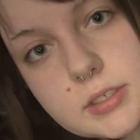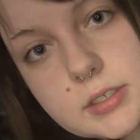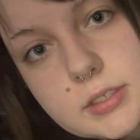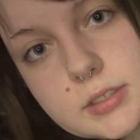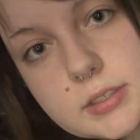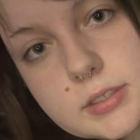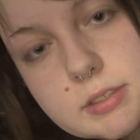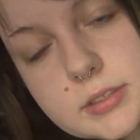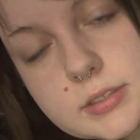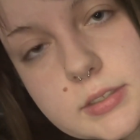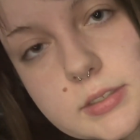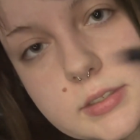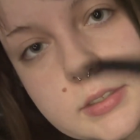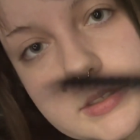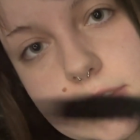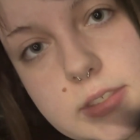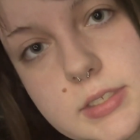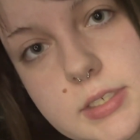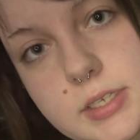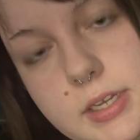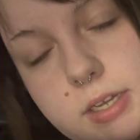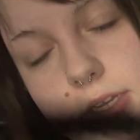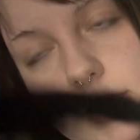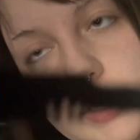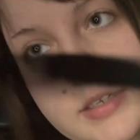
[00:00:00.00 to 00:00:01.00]
the
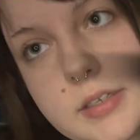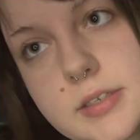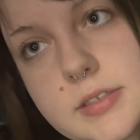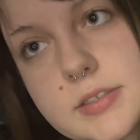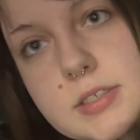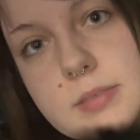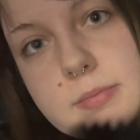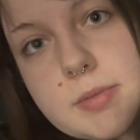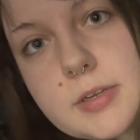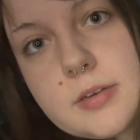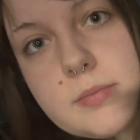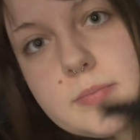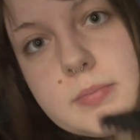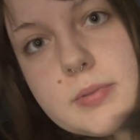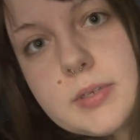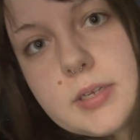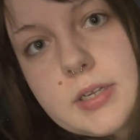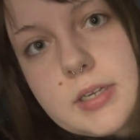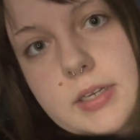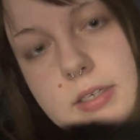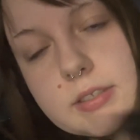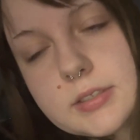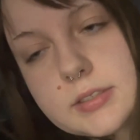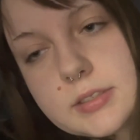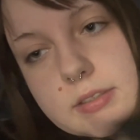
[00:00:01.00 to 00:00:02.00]
tiniest amount of
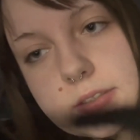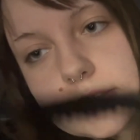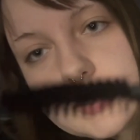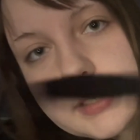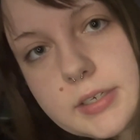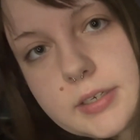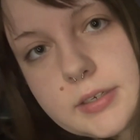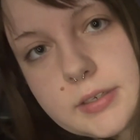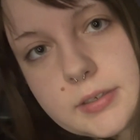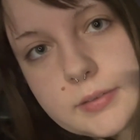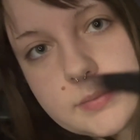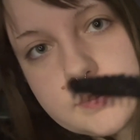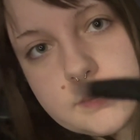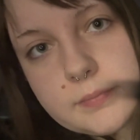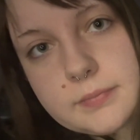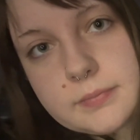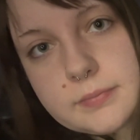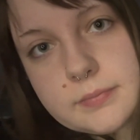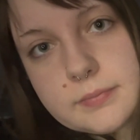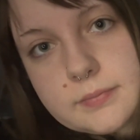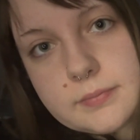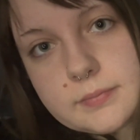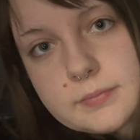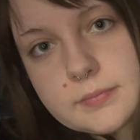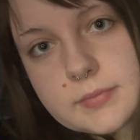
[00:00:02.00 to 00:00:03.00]
product on there,
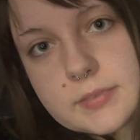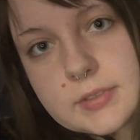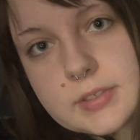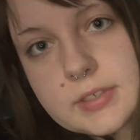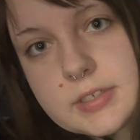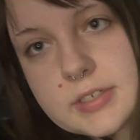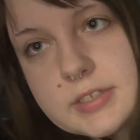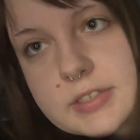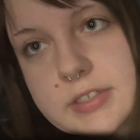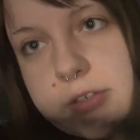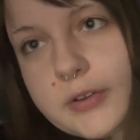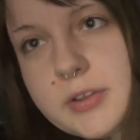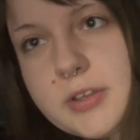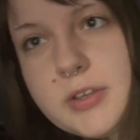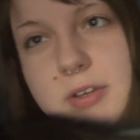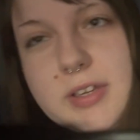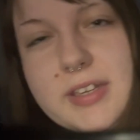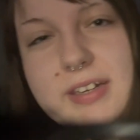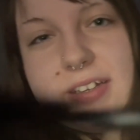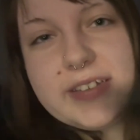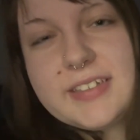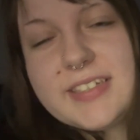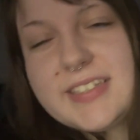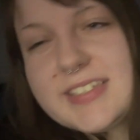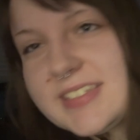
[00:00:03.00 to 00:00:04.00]
so you can
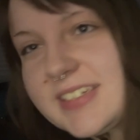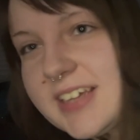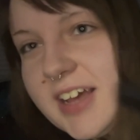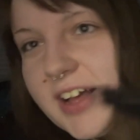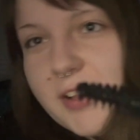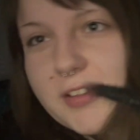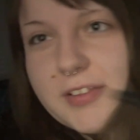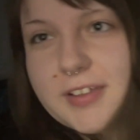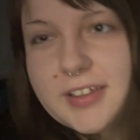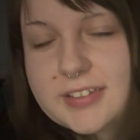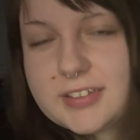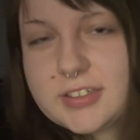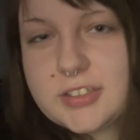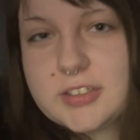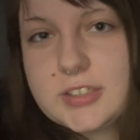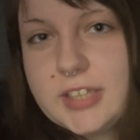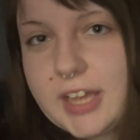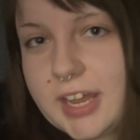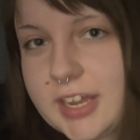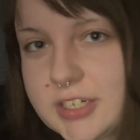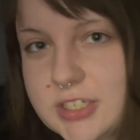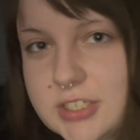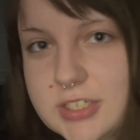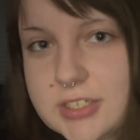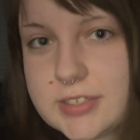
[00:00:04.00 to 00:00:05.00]
at least tell that your
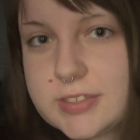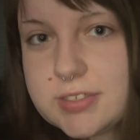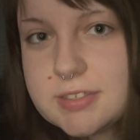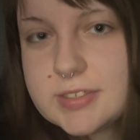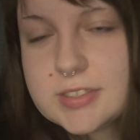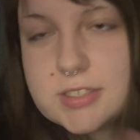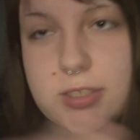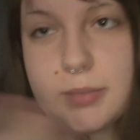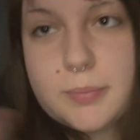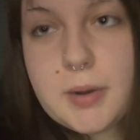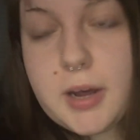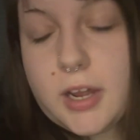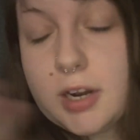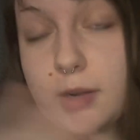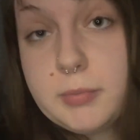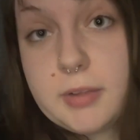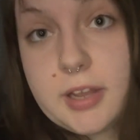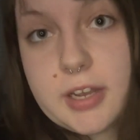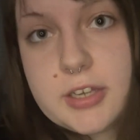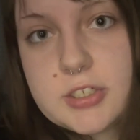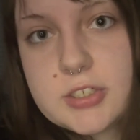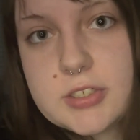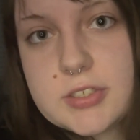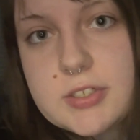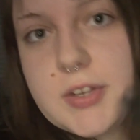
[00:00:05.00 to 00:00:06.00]
lashes, your bottom
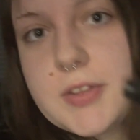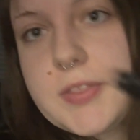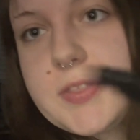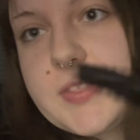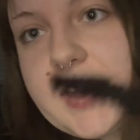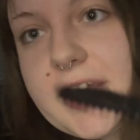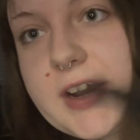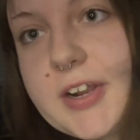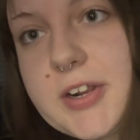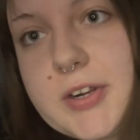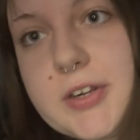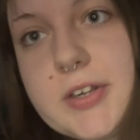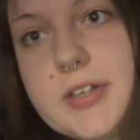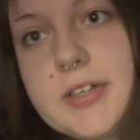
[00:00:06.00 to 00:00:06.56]
lashes, are there.